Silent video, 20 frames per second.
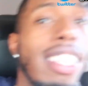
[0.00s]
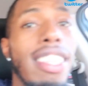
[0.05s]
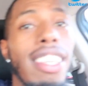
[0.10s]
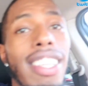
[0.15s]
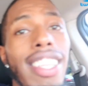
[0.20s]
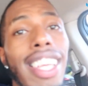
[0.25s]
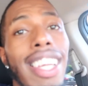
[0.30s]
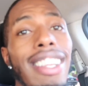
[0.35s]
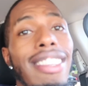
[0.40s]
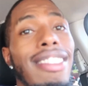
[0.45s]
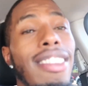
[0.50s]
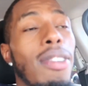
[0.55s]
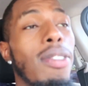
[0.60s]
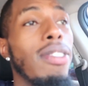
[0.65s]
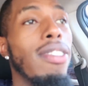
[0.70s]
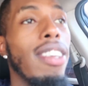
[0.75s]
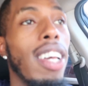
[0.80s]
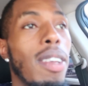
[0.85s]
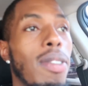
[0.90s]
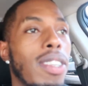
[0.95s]
She looked at it
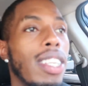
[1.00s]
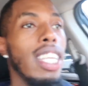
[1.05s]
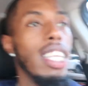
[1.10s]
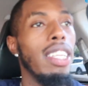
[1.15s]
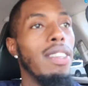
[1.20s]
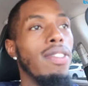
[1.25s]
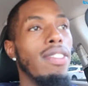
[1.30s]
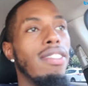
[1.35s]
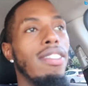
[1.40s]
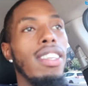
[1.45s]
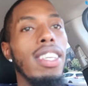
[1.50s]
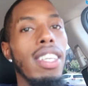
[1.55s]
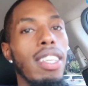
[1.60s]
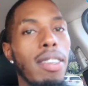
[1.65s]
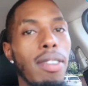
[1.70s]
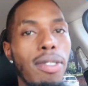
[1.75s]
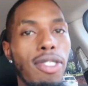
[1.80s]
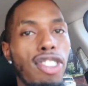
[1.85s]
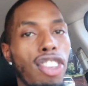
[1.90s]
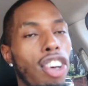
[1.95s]
several times and didn't even see
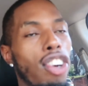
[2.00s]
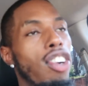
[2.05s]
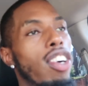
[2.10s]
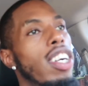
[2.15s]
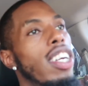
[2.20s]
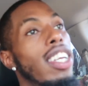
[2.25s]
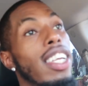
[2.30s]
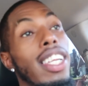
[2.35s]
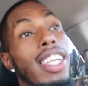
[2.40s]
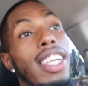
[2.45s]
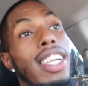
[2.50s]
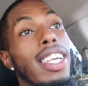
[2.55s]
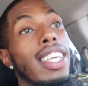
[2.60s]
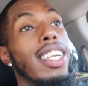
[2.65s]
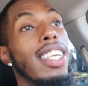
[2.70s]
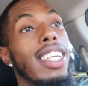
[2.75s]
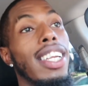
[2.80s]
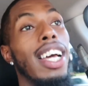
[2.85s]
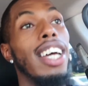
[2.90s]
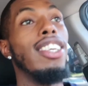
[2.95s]
it. So
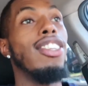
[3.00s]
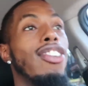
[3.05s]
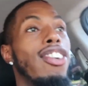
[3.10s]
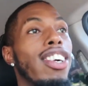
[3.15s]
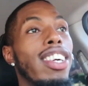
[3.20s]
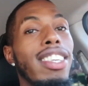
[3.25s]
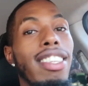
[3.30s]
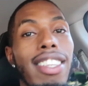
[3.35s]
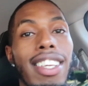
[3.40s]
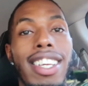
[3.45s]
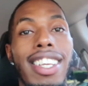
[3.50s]
that's crazy.